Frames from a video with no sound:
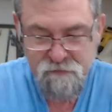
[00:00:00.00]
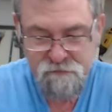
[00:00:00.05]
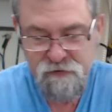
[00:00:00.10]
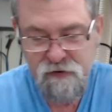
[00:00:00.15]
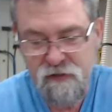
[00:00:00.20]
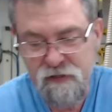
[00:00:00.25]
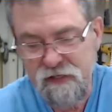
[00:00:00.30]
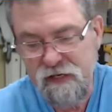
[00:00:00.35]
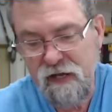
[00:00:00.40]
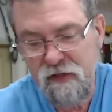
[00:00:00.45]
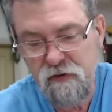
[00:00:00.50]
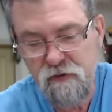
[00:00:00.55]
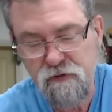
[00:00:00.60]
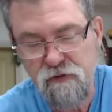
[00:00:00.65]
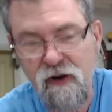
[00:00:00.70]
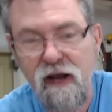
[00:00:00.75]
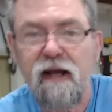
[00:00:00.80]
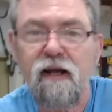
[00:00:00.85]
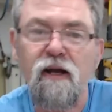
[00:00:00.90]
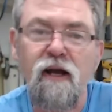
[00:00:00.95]
Further down the
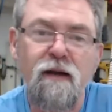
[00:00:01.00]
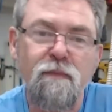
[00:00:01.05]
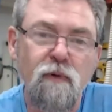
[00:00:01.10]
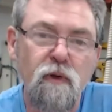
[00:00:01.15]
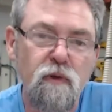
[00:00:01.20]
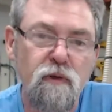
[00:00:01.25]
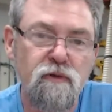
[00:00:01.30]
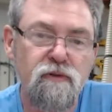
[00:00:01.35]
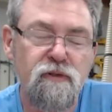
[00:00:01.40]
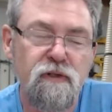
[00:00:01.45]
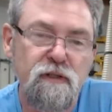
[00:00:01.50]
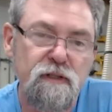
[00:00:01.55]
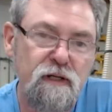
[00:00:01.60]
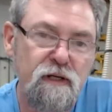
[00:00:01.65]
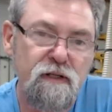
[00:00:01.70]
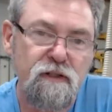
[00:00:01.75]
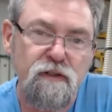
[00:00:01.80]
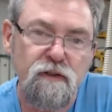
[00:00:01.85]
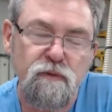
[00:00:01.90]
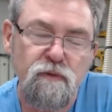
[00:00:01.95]
track, I'm also
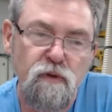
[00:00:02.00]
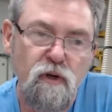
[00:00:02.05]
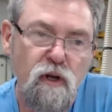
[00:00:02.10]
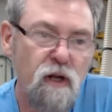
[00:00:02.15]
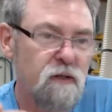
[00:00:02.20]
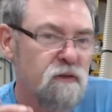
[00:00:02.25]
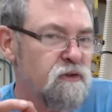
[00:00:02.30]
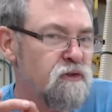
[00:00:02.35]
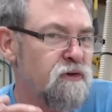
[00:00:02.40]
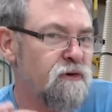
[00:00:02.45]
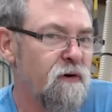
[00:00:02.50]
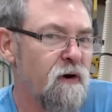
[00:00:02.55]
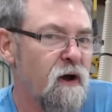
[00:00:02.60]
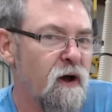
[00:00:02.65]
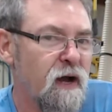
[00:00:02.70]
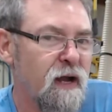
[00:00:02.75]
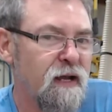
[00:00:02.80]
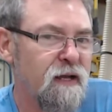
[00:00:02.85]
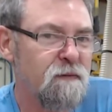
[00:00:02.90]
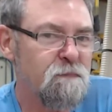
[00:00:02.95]
going to
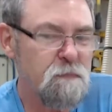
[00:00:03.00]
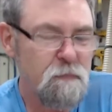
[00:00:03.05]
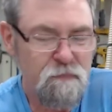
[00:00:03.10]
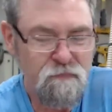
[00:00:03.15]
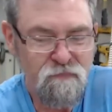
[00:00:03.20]
try